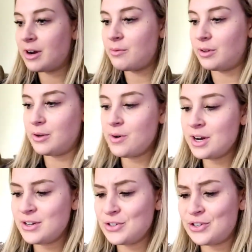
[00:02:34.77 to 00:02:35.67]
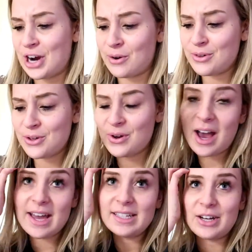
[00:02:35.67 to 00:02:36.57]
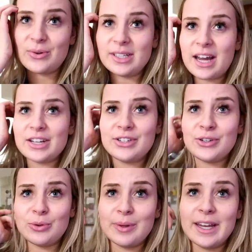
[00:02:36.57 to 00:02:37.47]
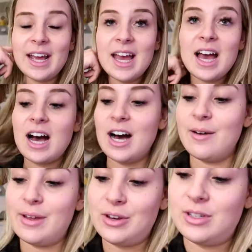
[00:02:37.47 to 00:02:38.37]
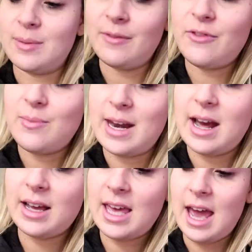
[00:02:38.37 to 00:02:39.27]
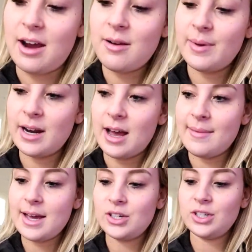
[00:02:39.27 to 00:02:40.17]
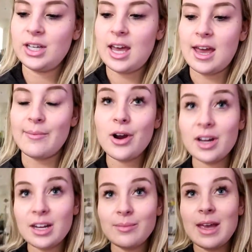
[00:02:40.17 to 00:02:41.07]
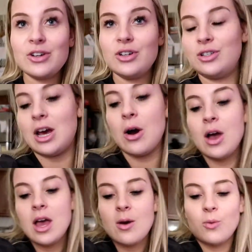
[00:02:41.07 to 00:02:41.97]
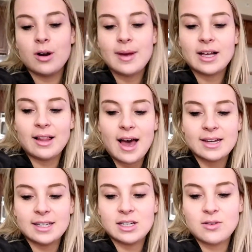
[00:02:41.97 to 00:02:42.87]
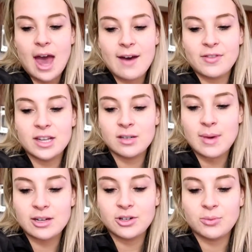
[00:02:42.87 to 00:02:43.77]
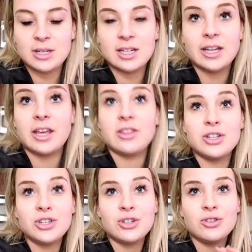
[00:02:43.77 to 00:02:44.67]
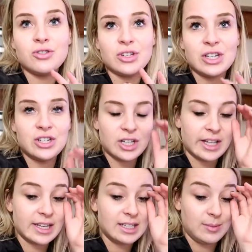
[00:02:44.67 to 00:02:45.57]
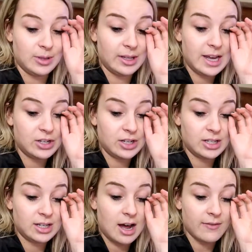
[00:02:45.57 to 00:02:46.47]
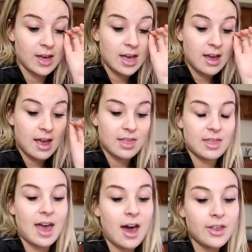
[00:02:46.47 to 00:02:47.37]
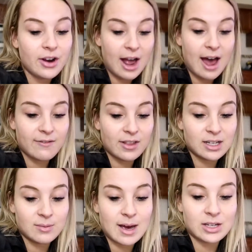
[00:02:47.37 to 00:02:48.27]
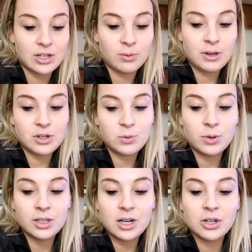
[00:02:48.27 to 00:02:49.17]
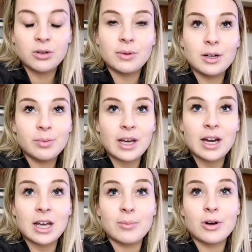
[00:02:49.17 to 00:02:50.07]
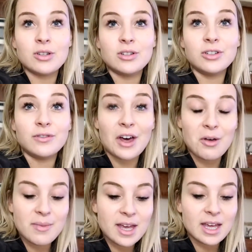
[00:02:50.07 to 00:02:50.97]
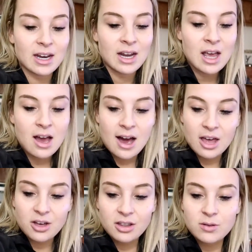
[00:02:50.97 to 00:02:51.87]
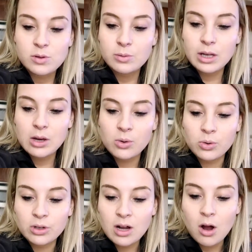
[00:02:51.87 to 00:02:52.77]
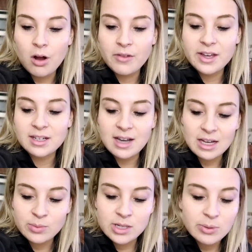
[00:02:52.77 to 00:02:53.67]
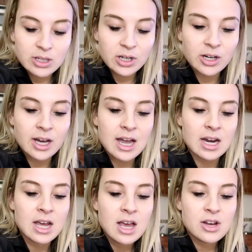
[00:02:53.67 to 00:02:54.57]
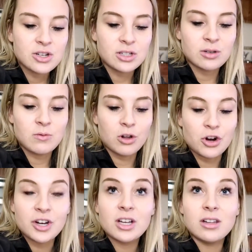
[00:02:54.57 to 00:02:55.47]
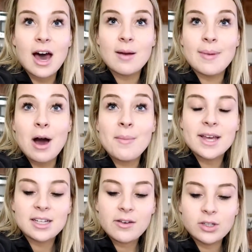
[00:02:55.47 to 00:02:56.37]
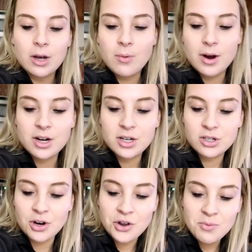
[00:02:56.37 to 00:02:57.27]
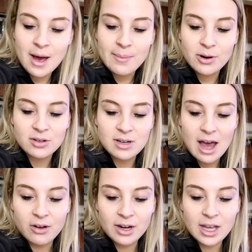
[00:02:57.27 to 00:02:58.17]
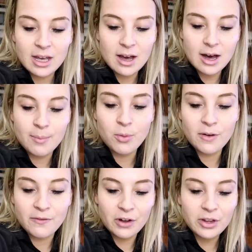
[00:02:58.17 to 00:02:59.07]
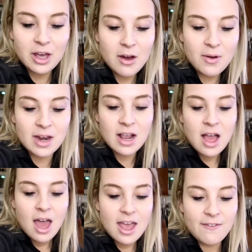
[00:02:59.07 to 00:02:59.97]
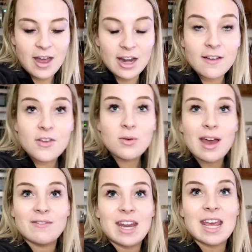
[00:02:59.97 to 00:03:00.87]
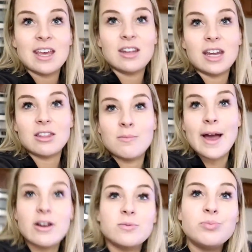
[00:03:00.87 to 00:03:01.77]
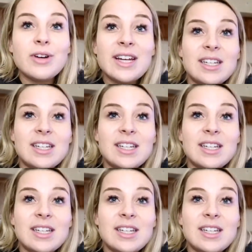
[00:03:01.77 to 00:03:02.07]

and I really wanted to share it with you guys. I know it's kind of stupid and some of you may not care, but I'm actually a marketing major, so one of my classes, half of the semester we did like the strategic like stimulation stuff, and then the other half of the semester we just worked on career planning and personal development, and I thought that was really cool, all the assessments we took and just learning a lot about myself. So I wanted to show you my personality portfolio, and if any of you have taken like the Myers-Briggs